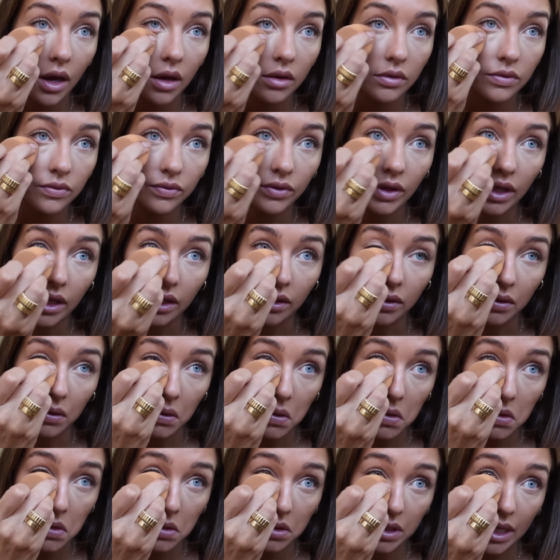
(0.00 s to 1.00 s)

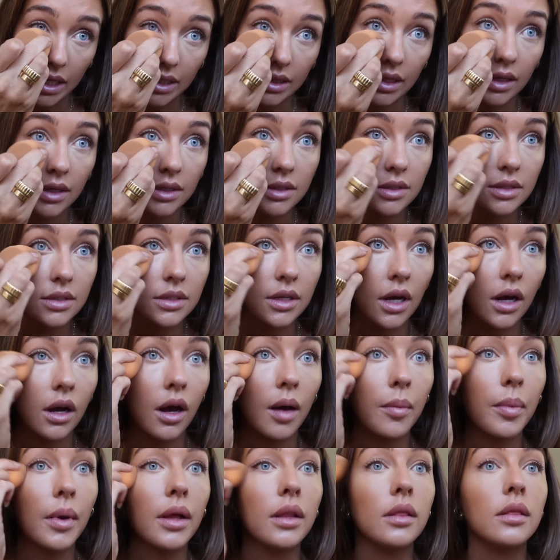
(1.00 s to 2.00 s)
feel like they suck
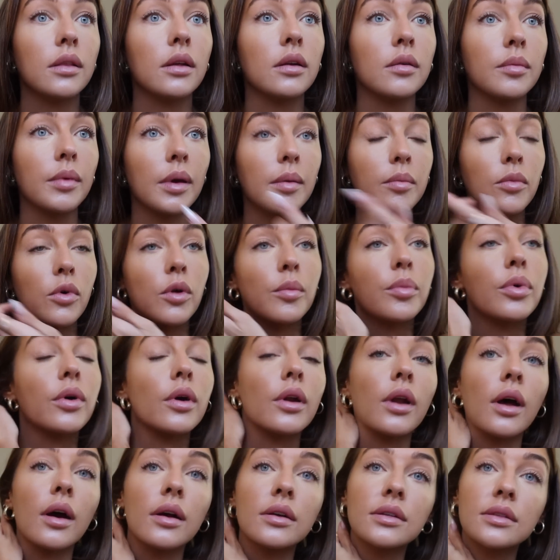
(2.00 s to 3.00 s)
up a little bit more
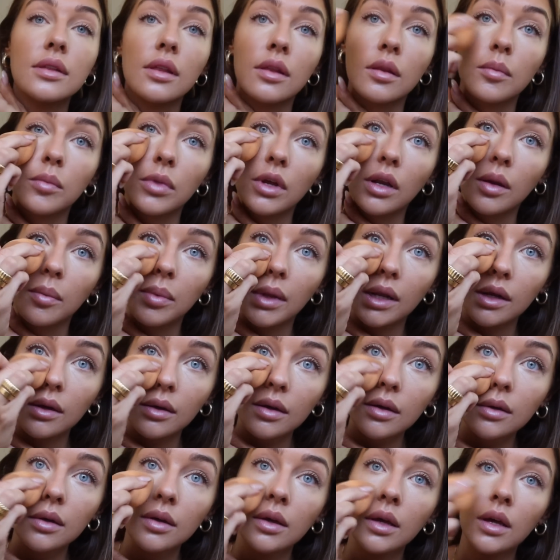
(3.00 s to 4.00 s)
product than the Beauty
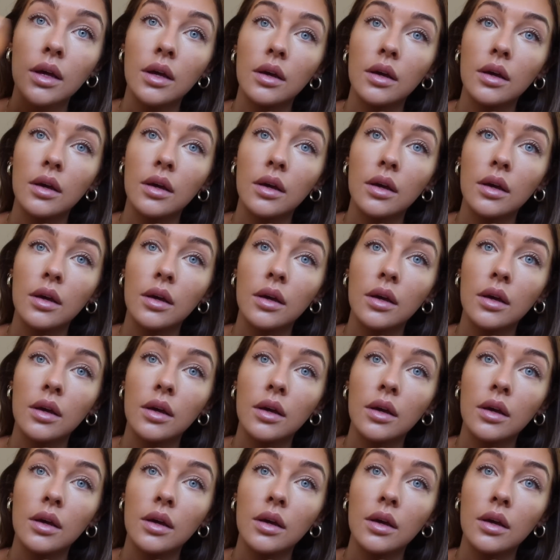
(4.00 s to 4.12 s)
Blender,